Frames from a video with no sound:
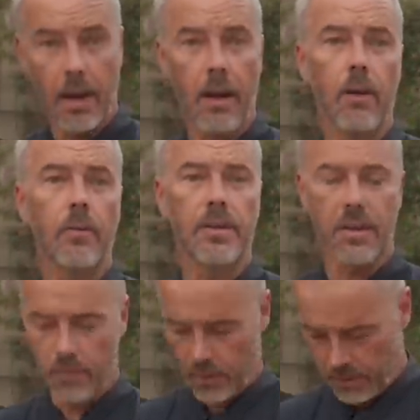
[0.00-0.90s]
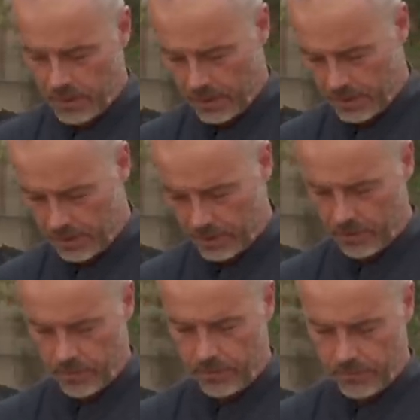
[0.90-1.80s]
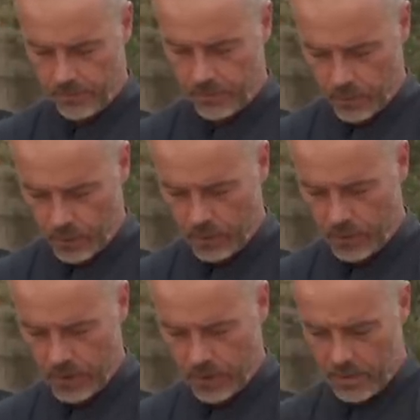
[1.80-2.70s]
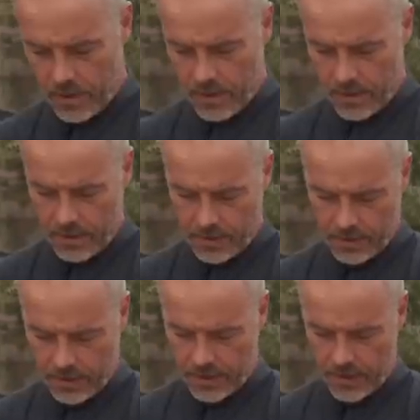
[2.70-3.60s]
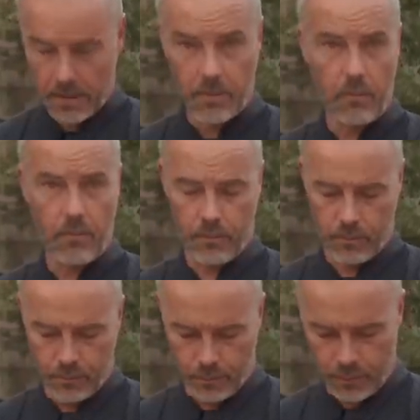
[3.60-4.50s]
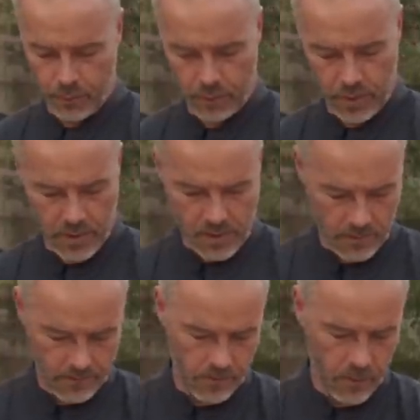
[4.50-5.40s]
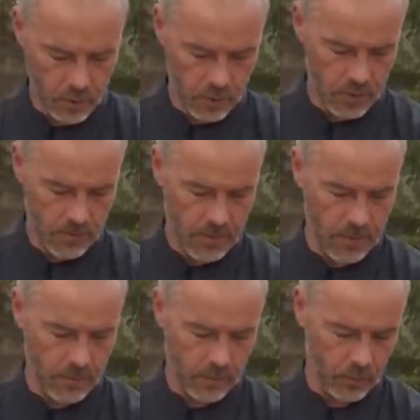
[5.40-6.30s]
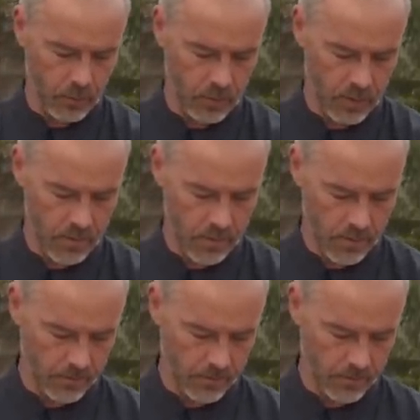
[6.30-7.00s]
And now we see what we get. So, what you see today is a pre-version, a prototype.